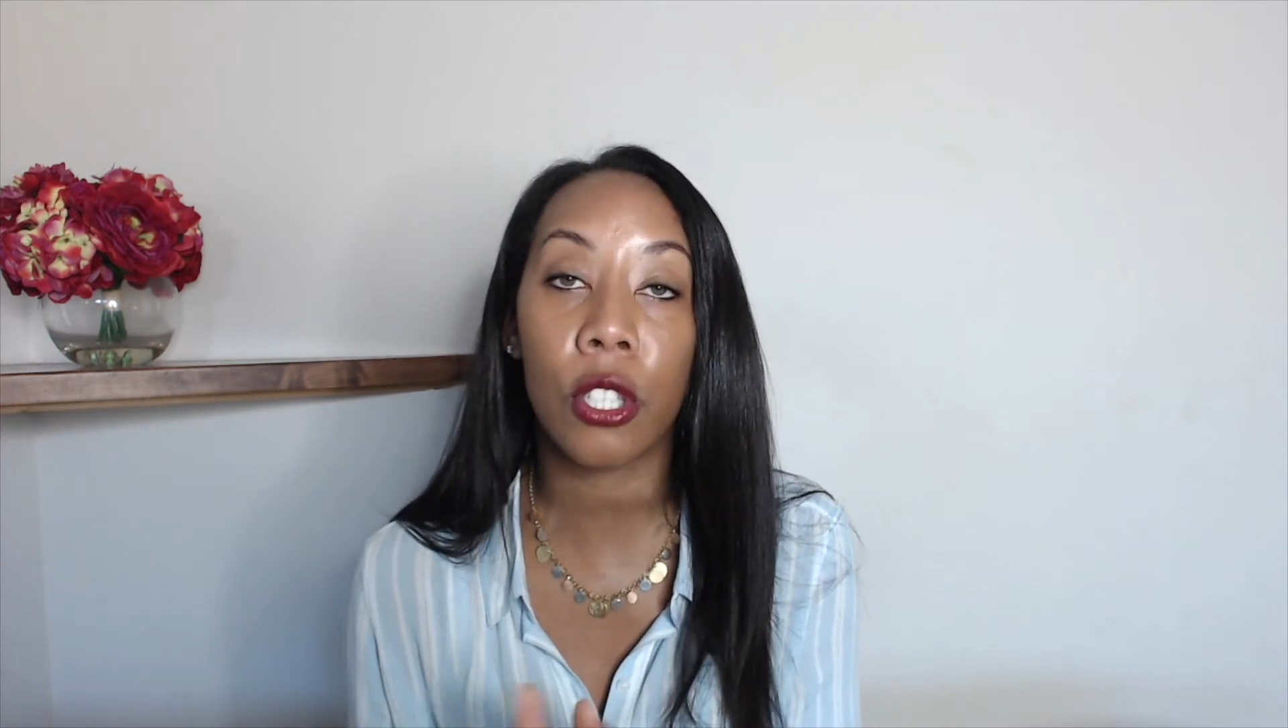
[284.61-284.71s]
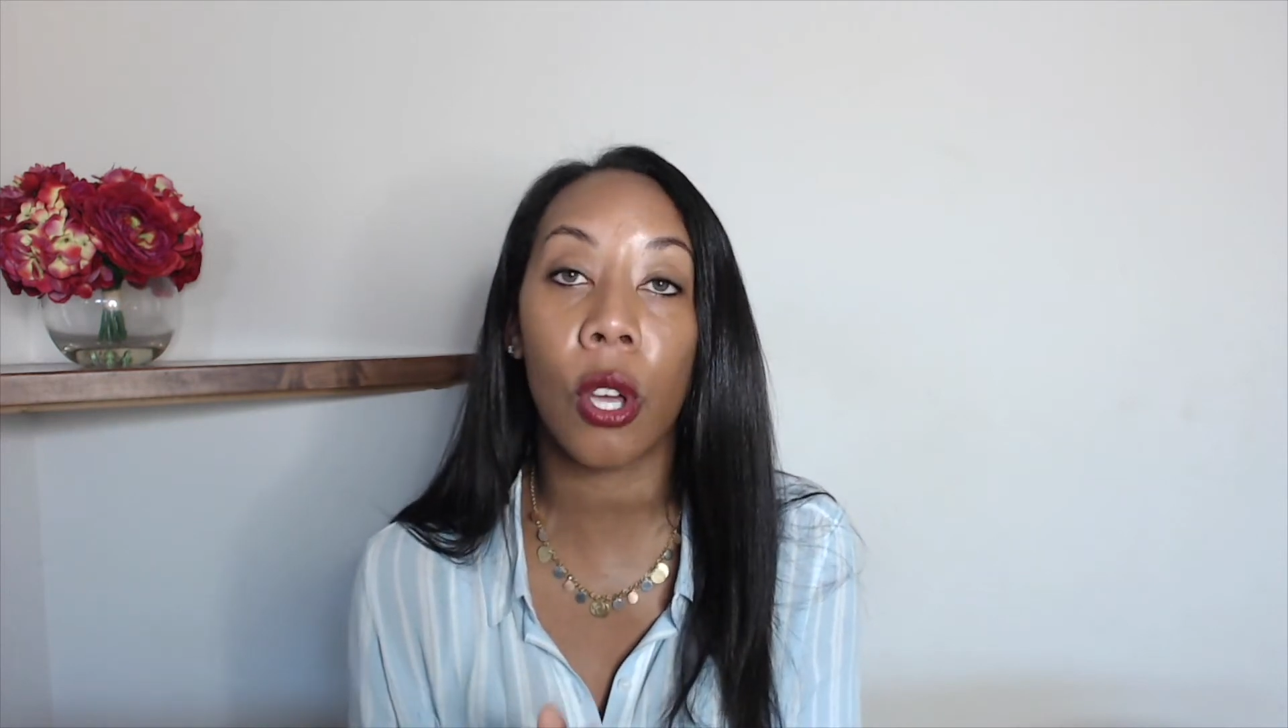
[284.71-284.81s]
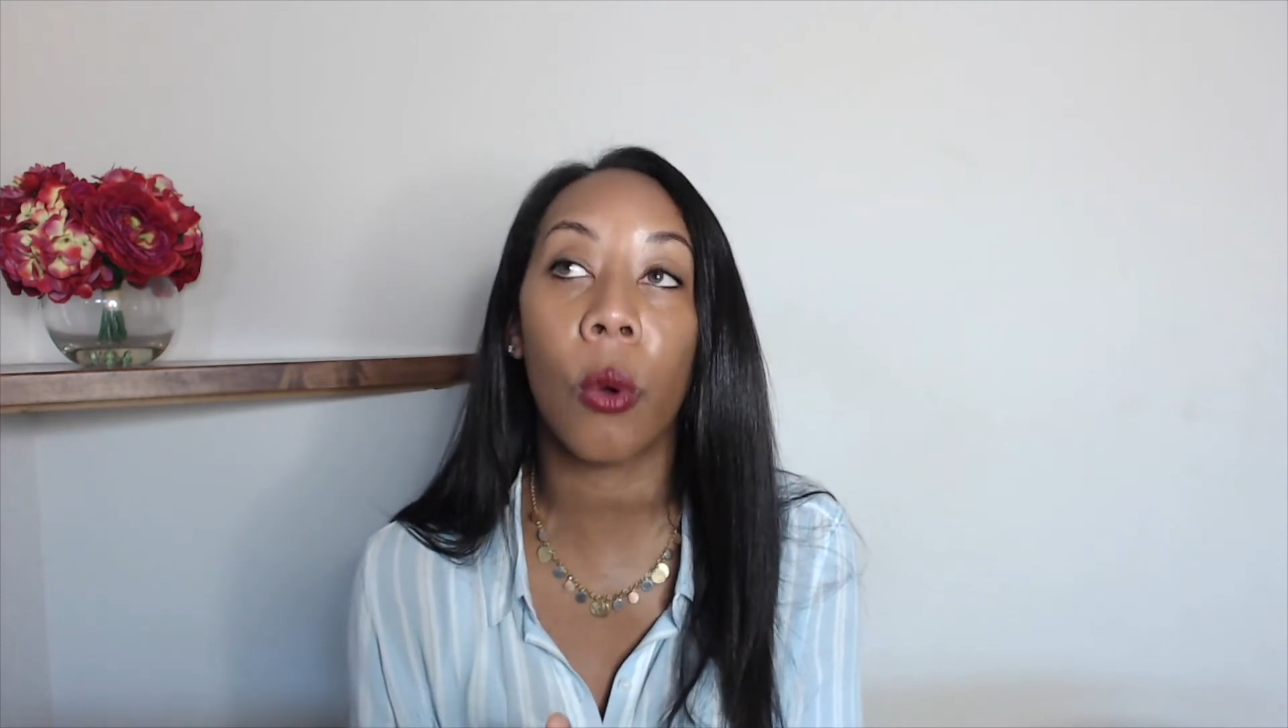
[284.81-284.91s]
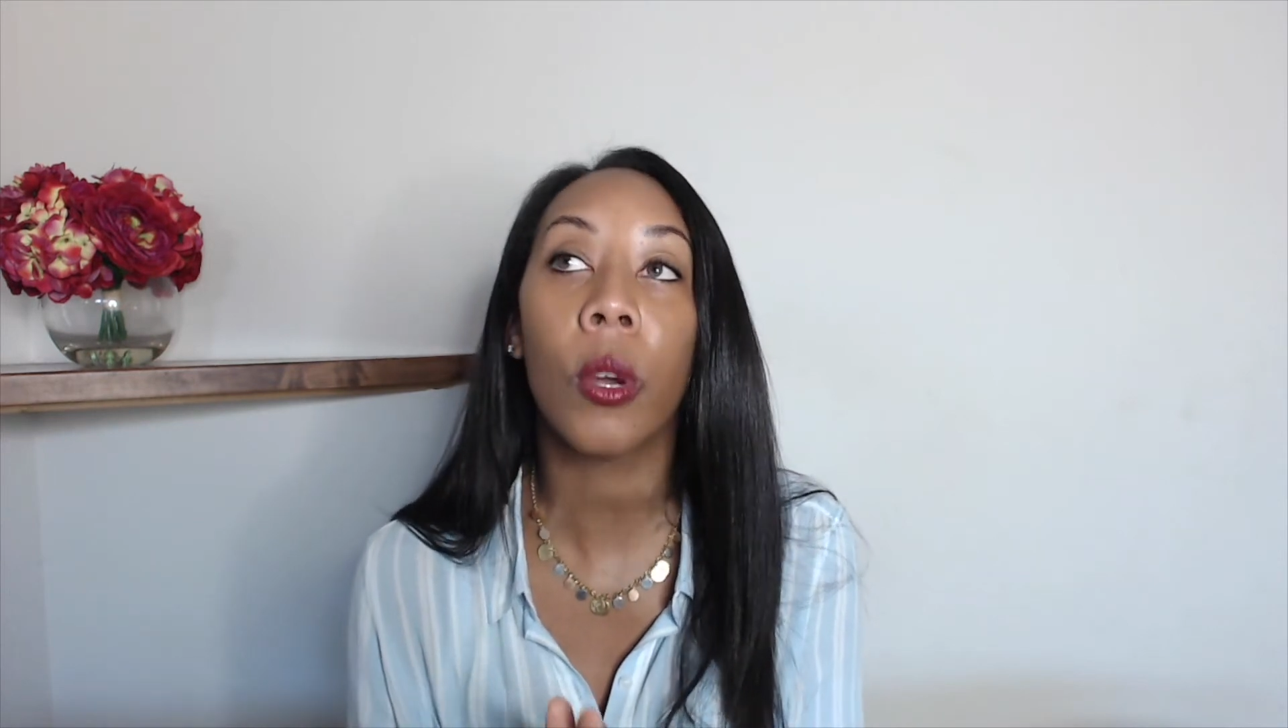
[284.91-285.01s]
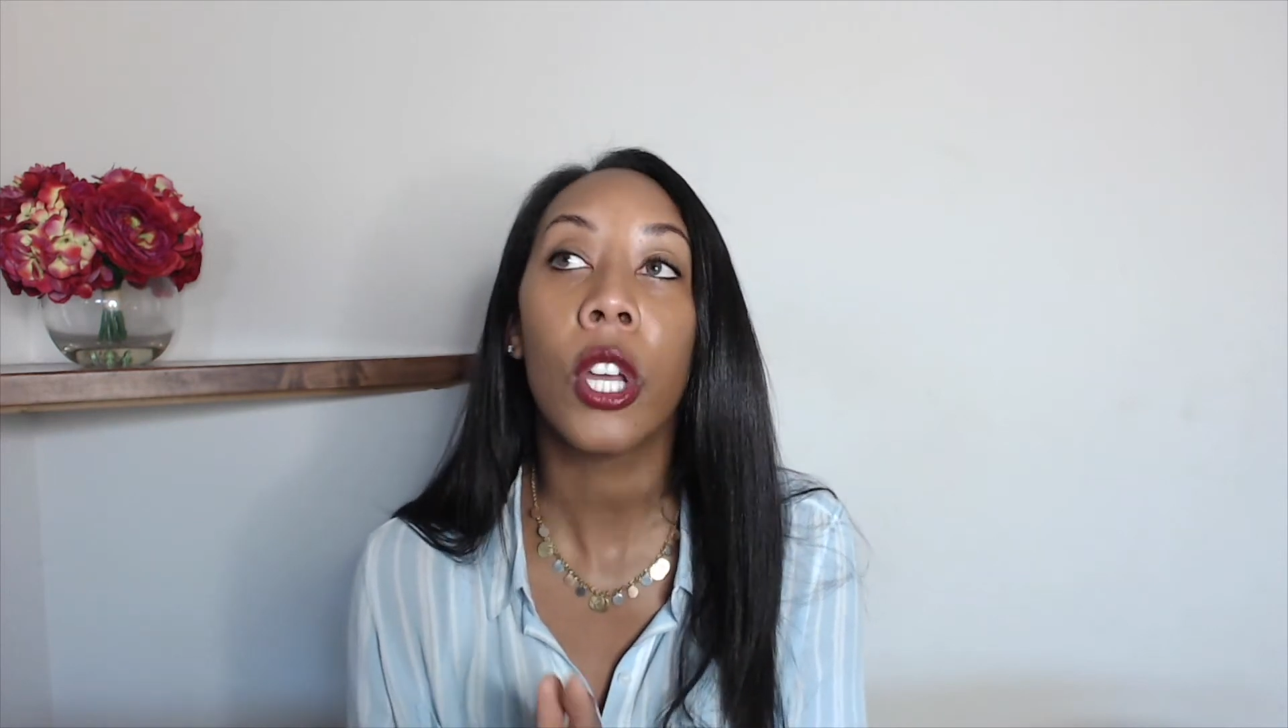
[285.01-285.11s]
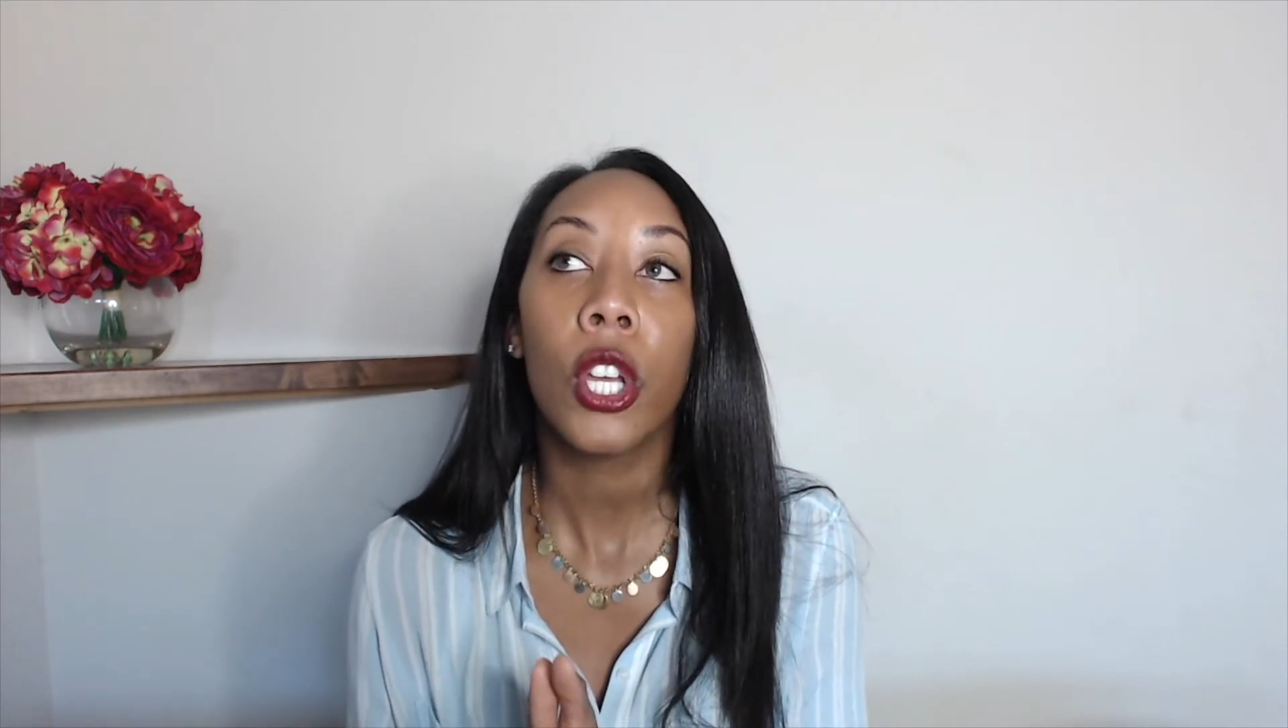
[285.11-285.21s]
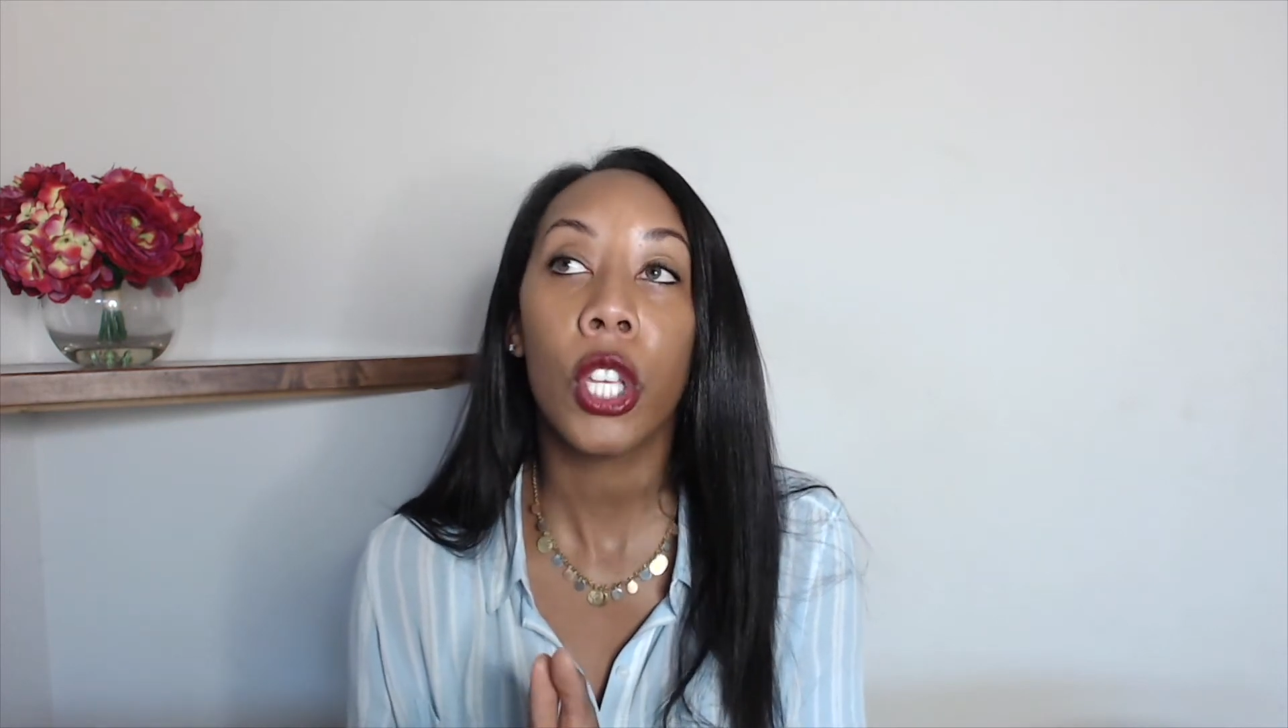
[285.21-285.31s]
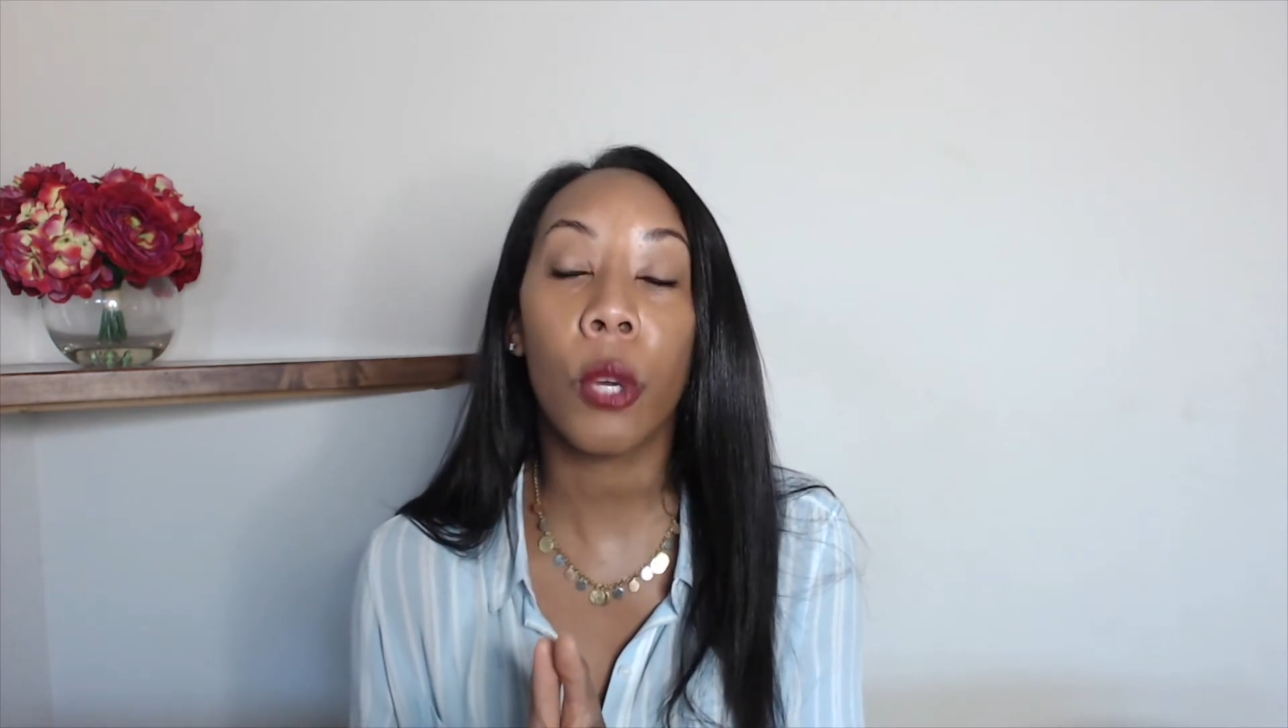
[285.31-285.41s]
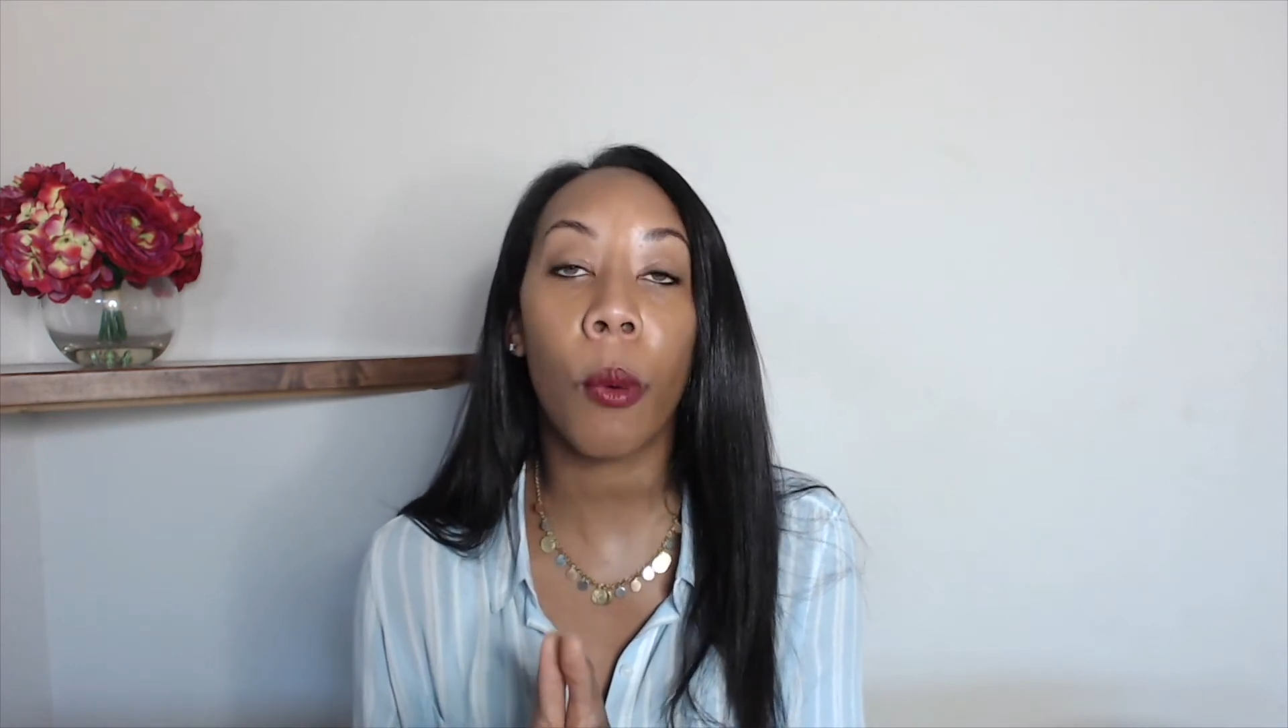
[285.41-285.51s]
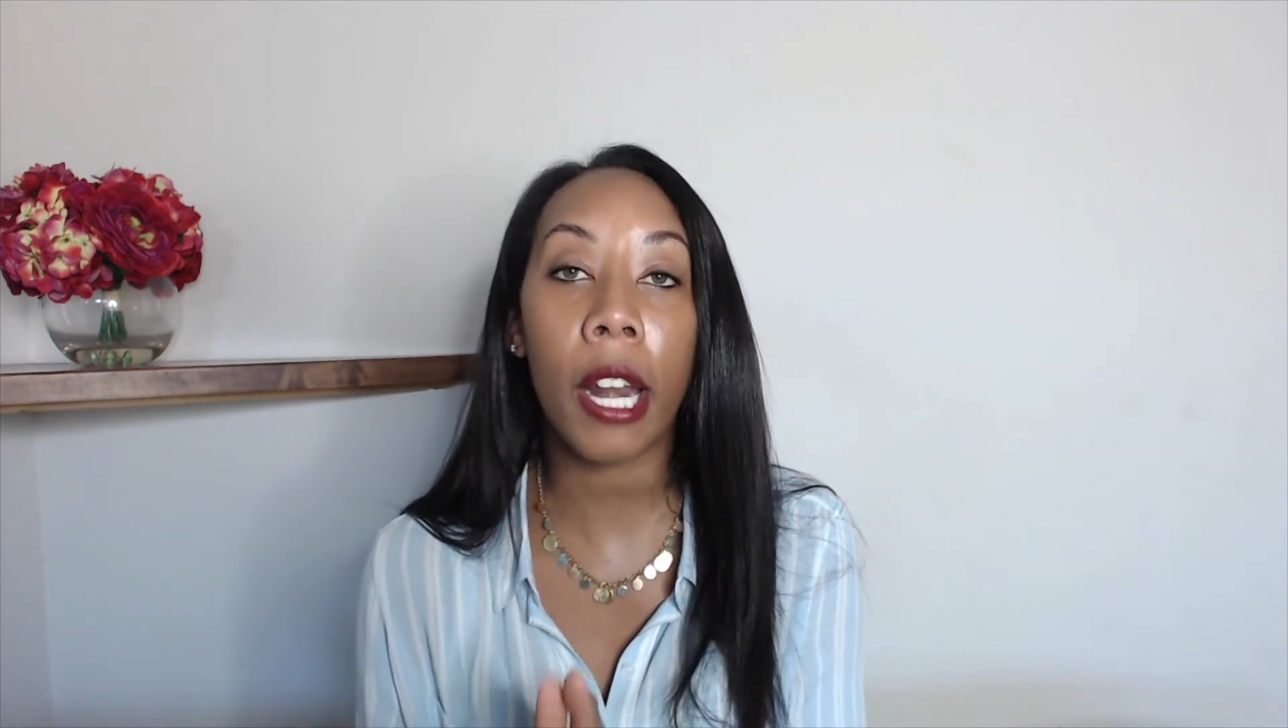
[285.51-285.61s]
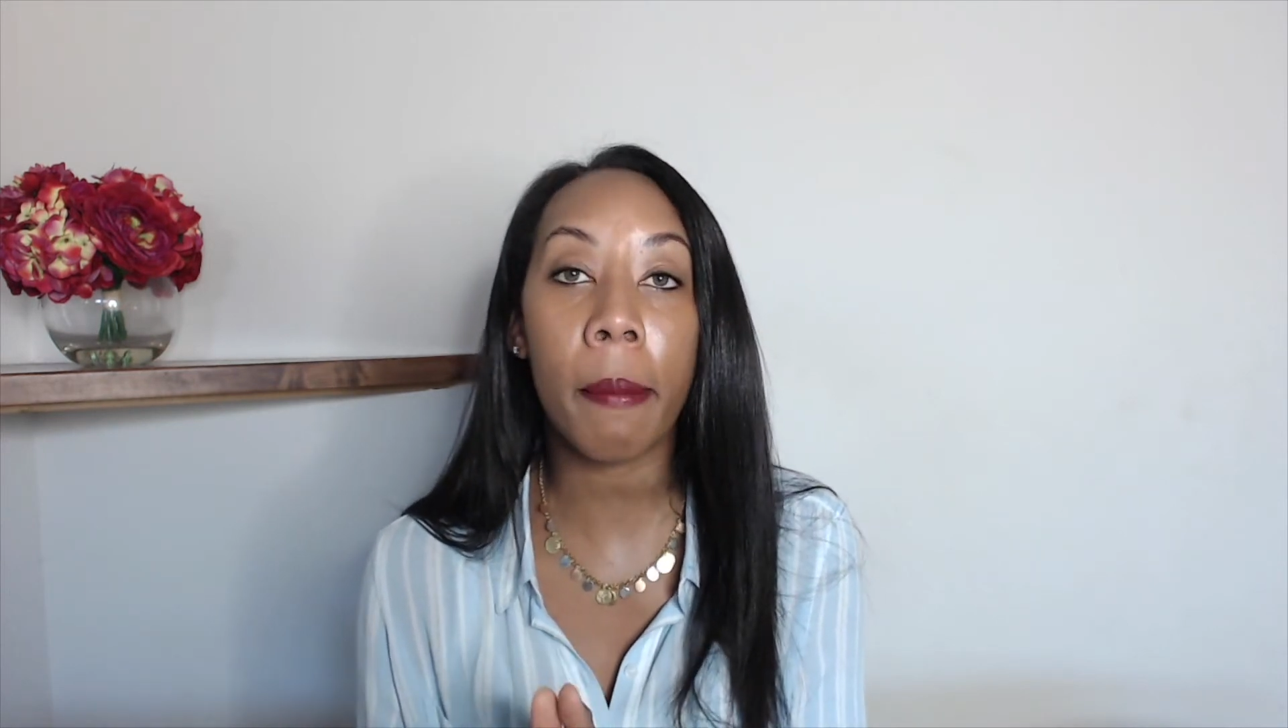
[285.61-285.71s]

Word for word: So you want